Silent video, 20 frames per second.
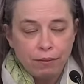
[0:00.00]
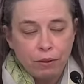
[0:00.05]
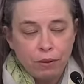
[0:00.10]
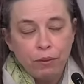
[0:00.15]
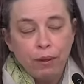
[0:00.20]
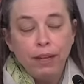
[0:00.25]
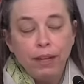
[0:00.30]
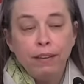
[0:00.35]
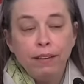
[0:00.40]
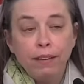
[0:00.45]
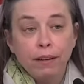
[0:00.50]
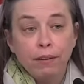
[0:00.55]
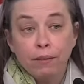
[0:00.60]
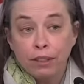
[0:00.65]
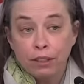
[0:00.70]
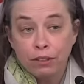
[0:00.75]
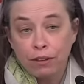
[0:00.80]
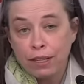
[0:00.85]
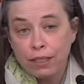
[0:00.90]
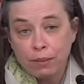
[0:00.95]
do anything
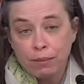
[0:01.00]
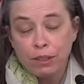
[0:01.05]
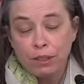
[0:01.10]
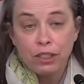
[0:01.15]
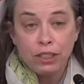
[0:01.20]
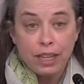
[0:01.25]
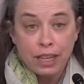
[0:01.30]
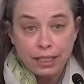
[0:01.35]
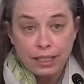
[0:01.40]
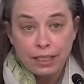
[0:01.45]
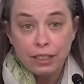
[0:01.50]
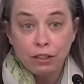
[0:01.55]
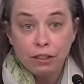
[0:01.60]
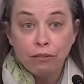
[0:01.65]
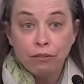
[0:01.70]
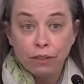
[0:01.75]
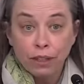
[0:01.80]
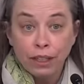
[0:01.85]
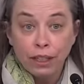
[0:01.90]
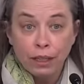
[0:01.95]
with transmission. That's
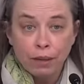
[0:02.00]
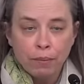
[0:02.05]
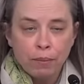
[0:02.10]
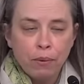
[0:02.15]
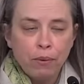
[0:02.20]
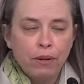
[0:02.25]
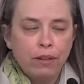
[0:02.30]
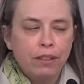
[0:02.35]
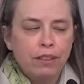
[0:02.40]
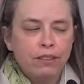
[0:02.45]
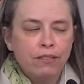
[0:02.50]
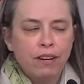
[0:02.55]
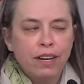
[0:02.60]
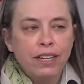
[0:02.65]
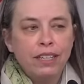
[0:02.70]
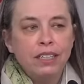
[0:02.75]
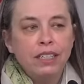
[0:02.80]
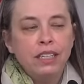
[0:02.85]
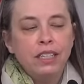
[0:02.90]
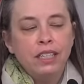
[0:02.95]
still really important,
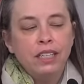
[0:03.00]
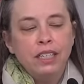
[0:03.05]
right?